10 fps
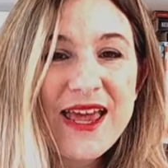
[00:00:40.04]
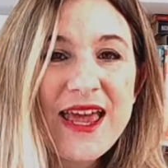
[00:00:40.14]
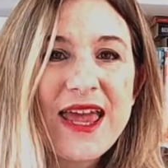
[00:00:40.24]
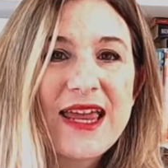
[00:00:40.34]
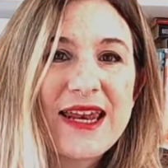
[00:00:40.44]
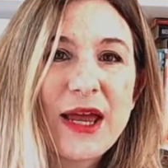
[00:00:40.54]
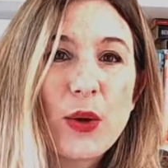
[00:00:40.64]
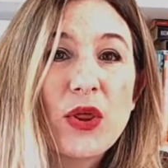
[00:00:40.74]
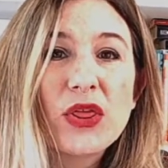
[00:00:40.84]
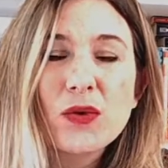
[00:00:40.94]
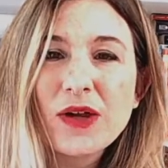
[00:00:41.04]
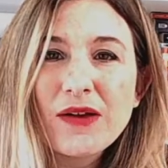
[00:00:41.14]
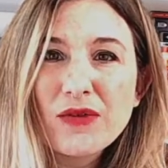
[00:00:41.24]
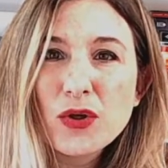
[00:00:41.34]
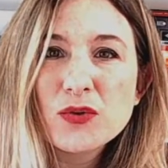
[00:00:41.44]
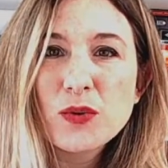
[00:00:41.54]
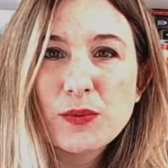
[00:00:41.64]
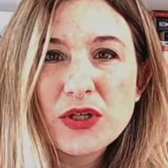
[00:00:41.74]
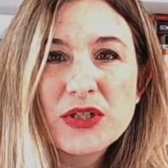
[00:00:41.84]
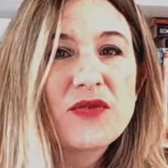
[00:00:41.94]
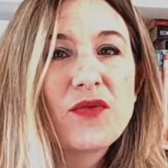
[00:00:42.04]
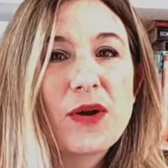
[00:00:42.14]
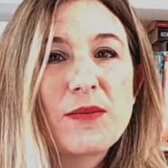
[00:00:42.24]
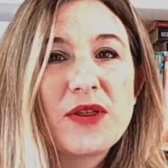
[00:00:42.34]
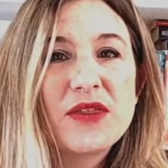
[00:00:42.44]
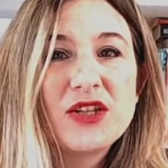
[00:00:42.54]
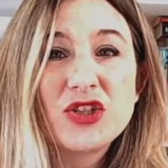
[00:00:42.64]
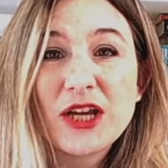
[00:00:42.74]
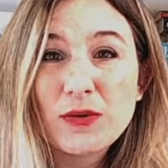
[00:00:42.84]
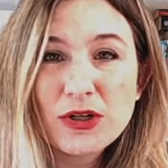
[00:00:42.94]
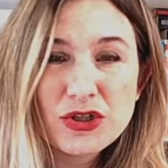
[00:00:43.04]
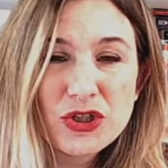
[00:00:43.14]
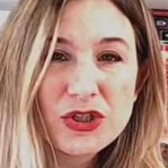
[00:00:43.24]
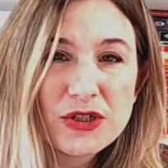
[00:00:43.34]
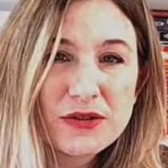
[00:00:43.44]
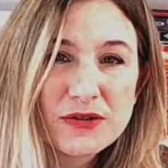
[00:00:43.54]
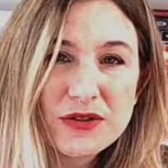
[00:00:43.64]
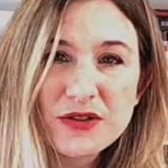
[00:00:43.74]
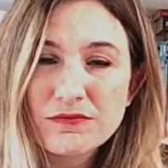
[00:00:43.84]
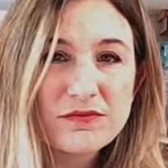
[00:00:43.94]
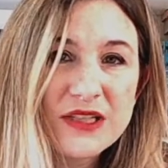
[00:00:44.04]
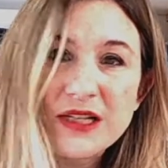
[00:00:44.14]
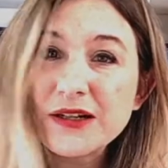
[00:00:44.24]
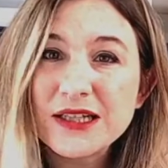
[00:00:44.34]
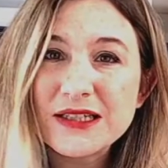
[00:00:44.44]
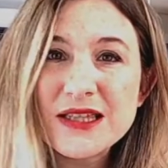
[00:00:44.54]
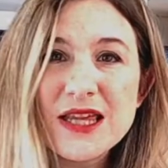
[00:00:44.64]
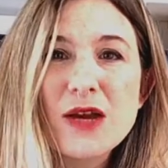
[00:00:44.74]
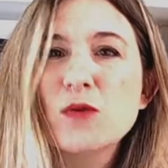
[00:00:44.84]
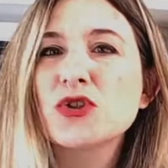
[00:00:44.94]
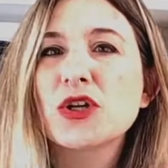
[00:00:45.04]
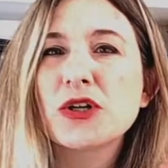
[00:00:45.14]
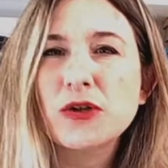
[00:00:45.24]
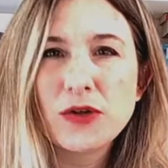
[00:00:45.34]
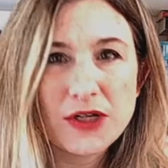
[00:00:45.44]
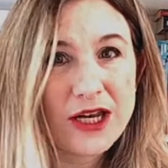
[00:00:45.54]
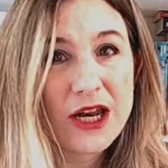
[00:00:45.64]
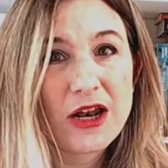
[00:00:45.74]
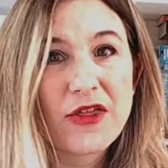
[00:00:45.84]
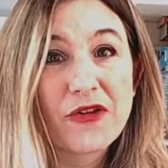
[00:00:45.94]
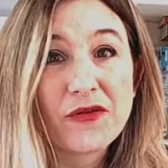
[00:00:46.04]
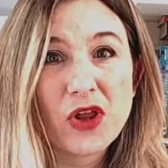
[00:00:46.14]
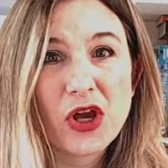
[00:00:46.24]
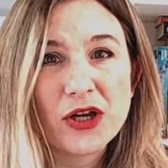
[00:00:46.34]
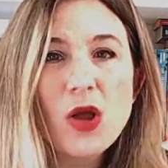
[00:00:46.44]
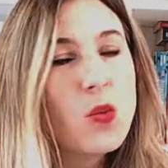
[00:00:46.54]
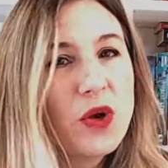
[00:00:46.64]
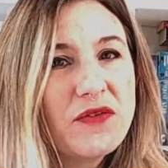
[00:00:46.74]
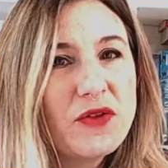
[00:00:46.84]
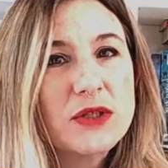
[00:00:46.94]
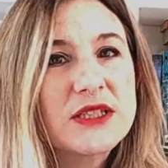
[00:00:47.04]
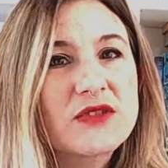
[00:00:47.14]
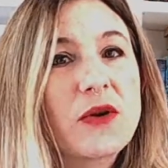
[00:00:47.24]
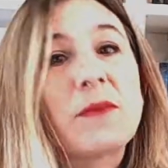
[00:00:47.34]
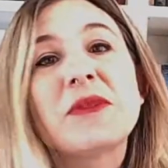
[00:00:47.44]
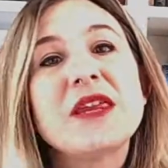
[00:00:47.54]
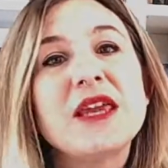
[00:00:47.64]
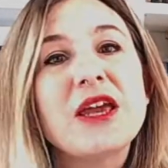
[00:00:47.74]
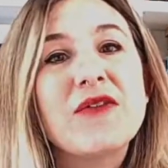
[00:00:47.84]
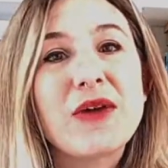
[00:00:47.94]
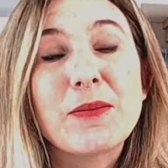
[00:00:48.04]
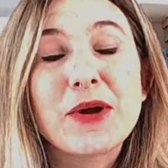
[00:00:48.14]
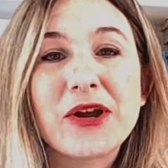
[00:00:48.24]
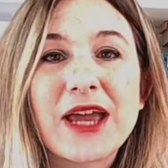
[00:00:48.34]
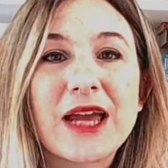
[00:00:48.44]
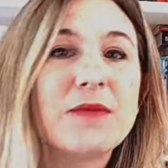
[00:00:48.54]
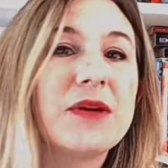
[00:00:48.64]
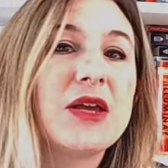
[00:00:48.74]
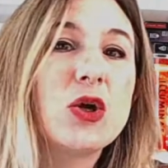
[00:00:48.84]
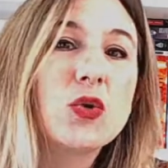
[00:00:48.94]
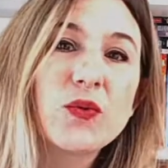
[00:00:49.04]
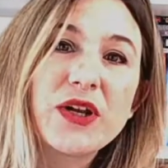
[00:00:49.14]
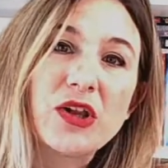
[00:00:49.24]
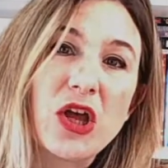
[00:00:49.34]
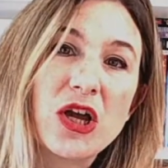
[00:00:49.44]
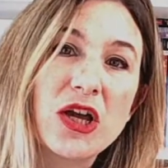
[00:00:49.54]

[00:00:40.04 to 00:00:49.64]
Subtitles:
Now, three of those were books from the Shadowhunters series thing, which are included in another vlog. One of those is from the Vampire Academy read-along.